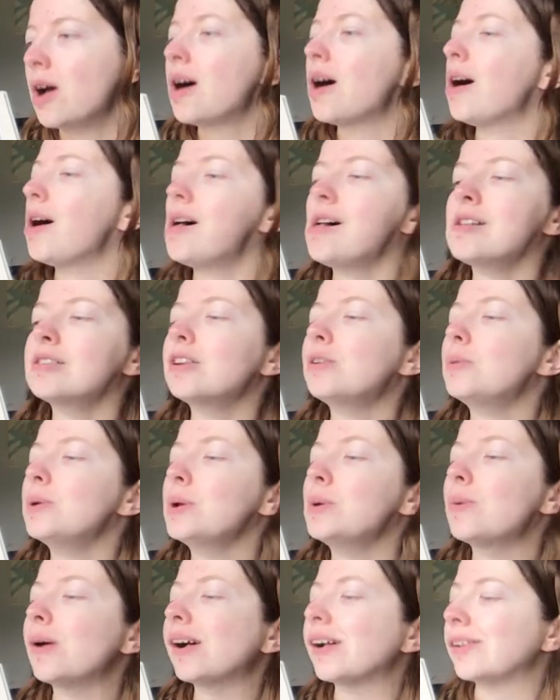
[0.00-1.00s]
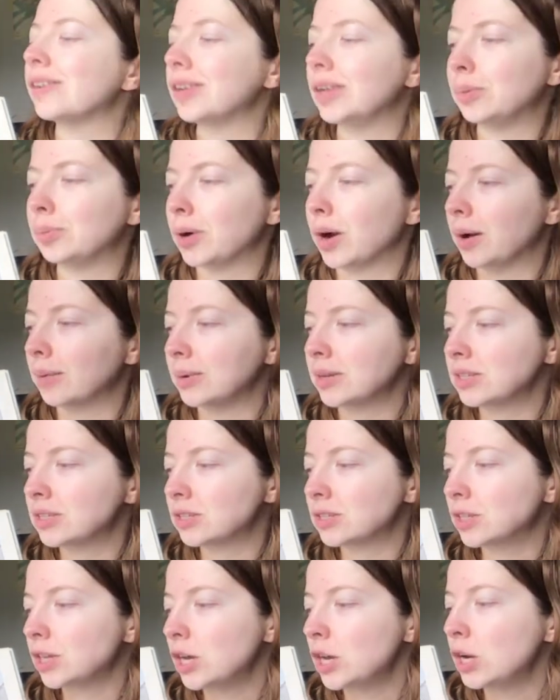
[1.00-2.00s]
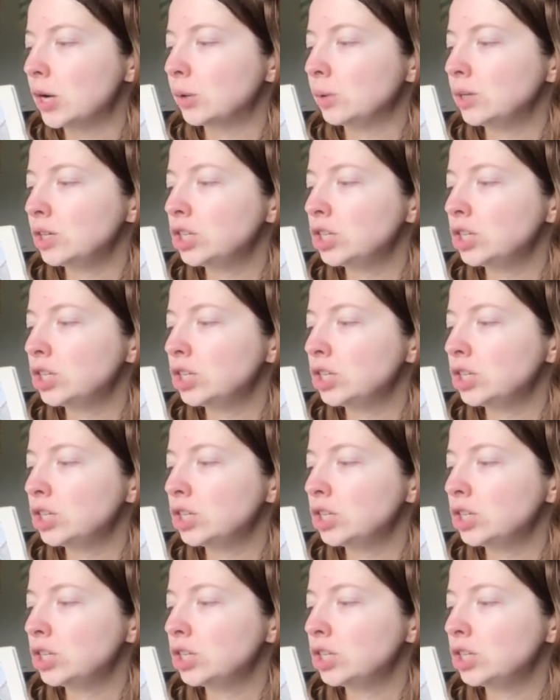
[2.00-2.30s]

All going well, he promised. We